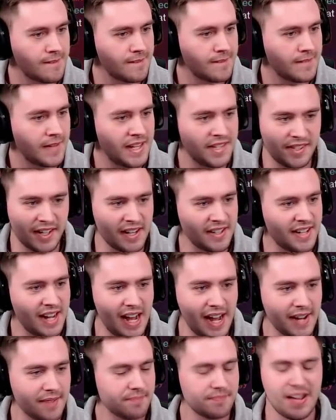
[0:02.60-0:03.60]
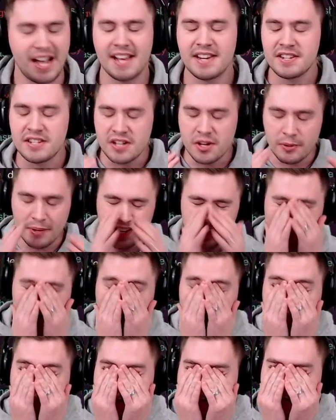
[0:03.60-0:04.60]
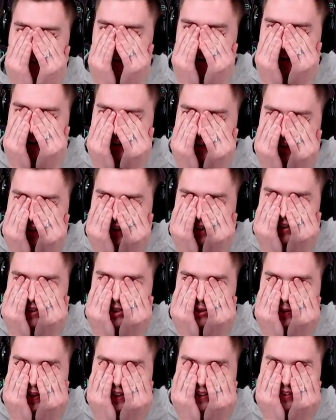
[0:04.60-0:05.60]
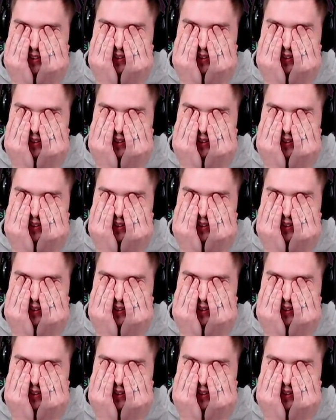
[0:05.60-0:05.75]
He's gonna die. I knew it. Oh my god, I knew it.